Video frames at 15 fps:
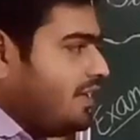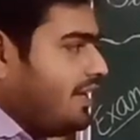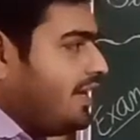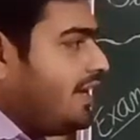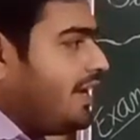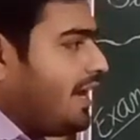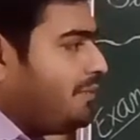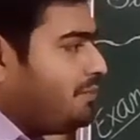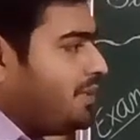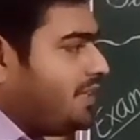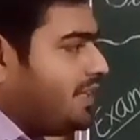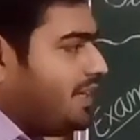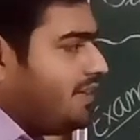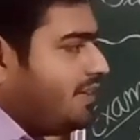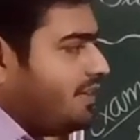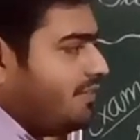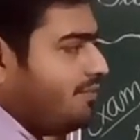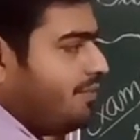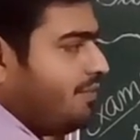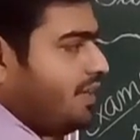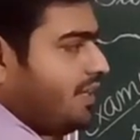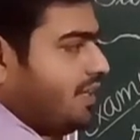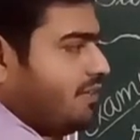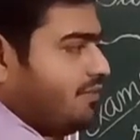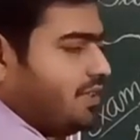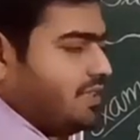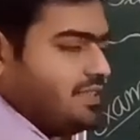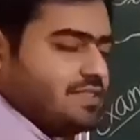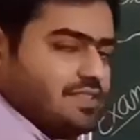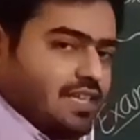and after that we will
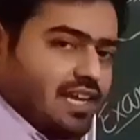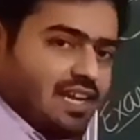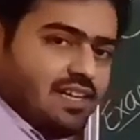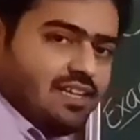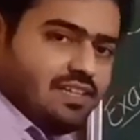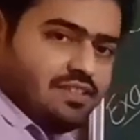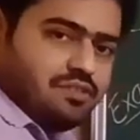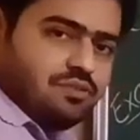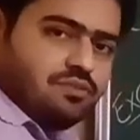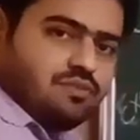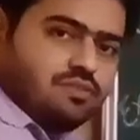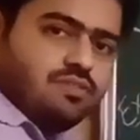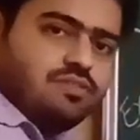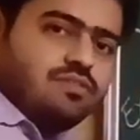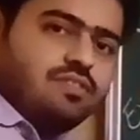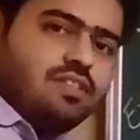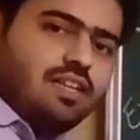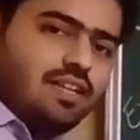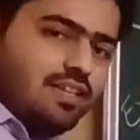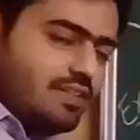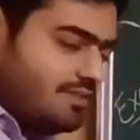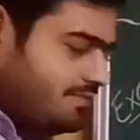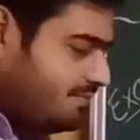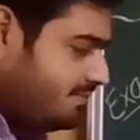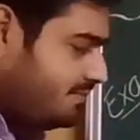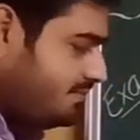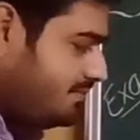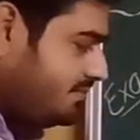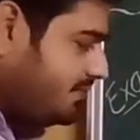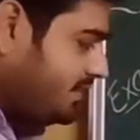convert second into radian.
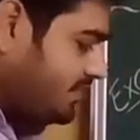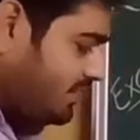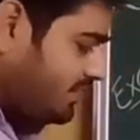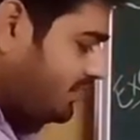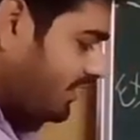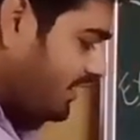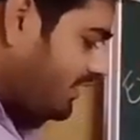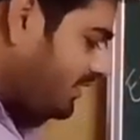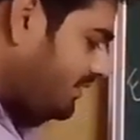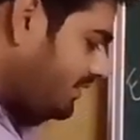Okay.